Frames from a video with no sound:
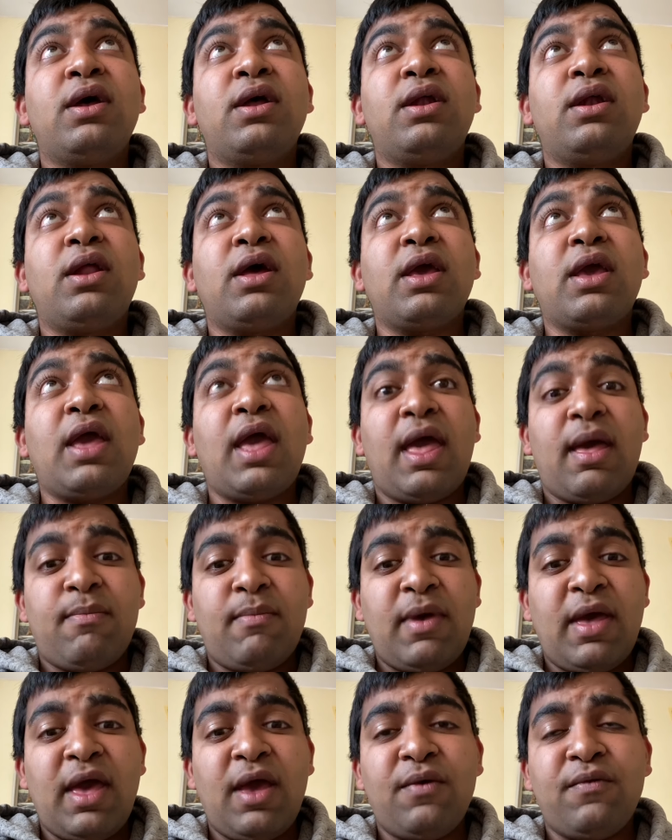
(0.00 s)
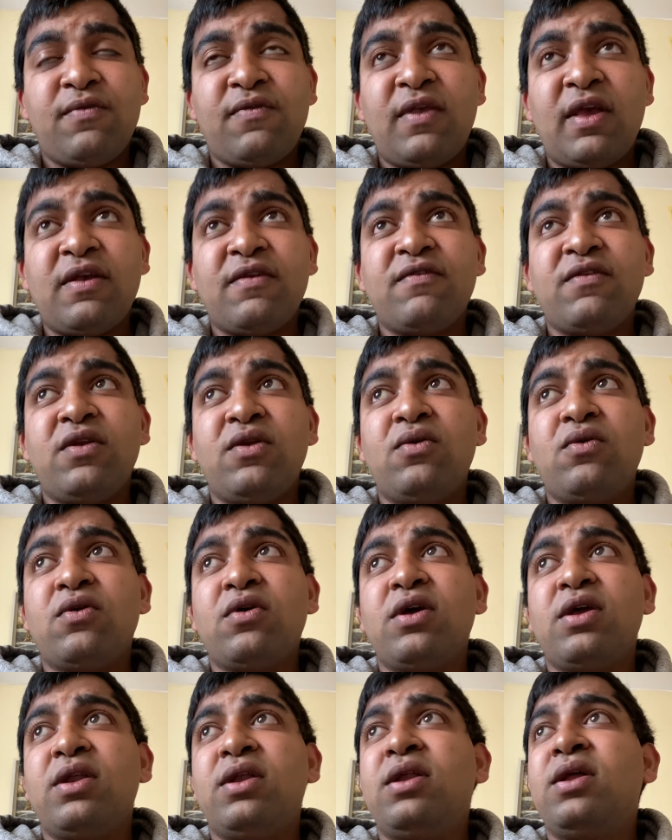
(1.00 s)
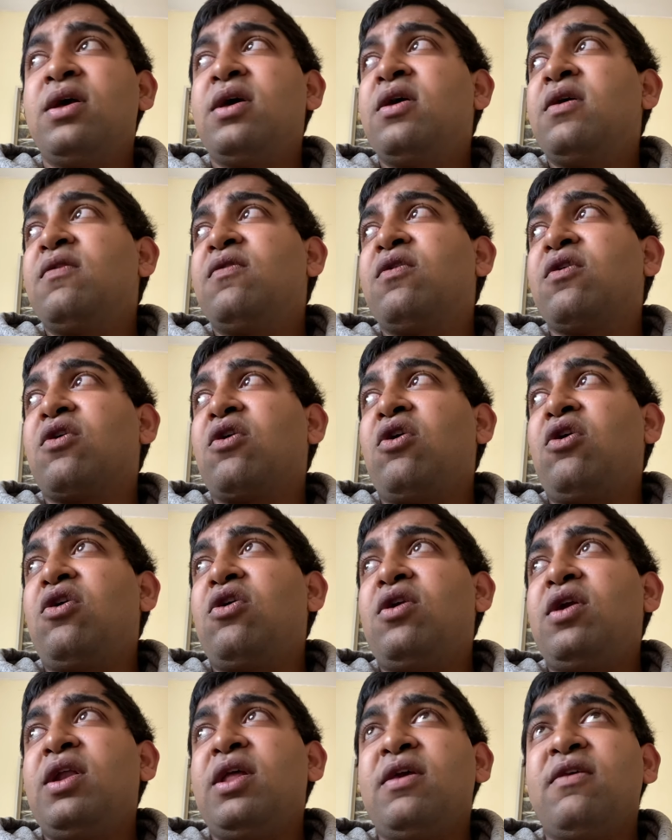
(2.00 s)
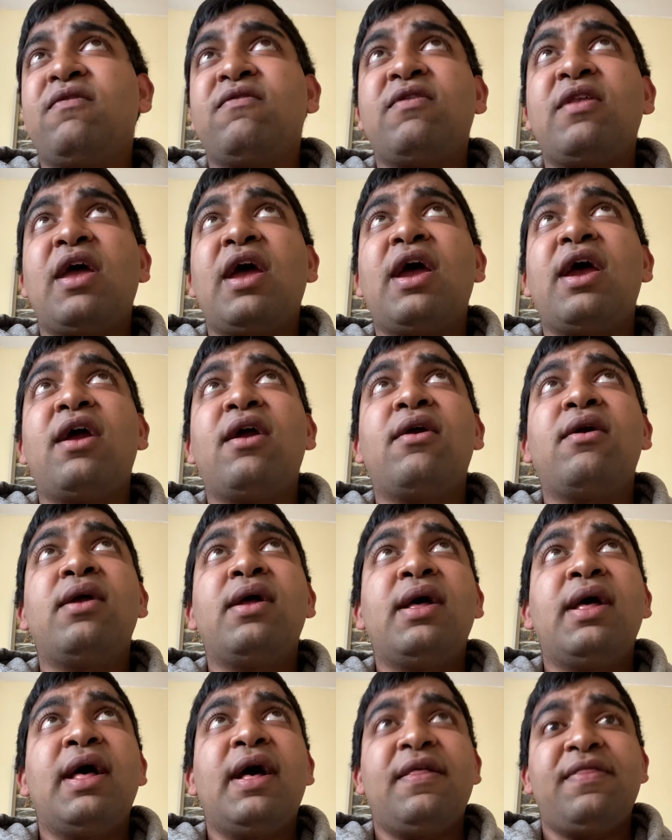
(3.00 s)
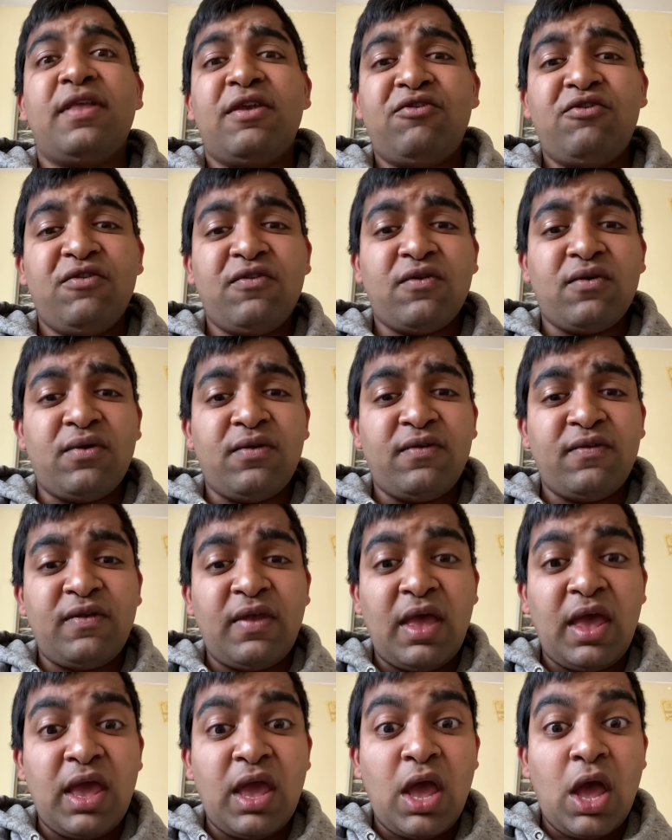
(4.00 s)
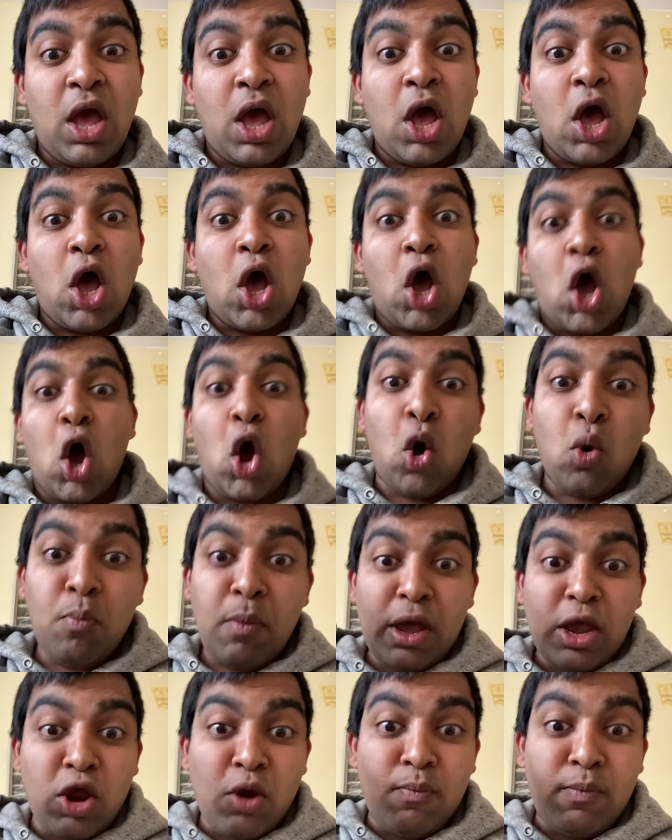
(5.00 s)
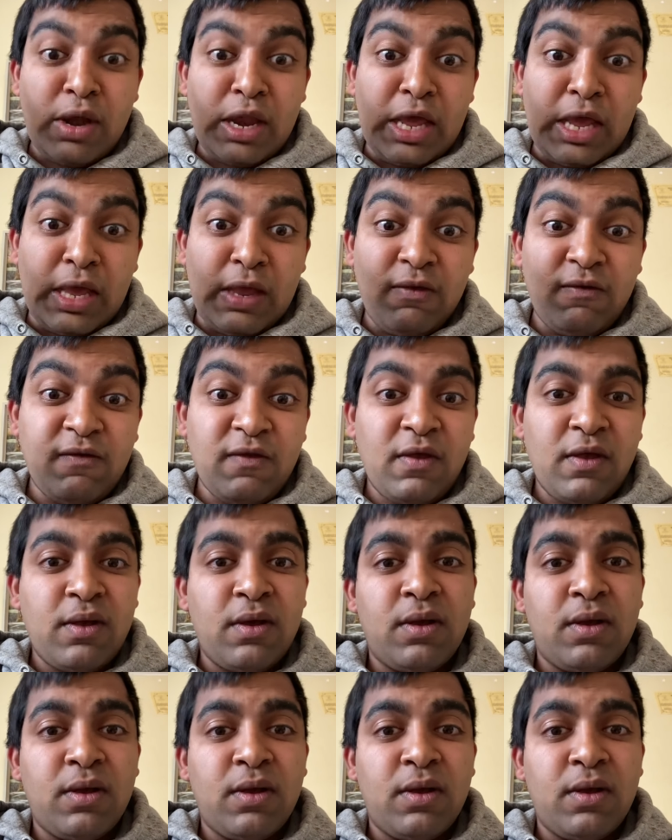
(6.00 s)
like um how sexy looking the girl is there and then she's gonna say, Homemaker please.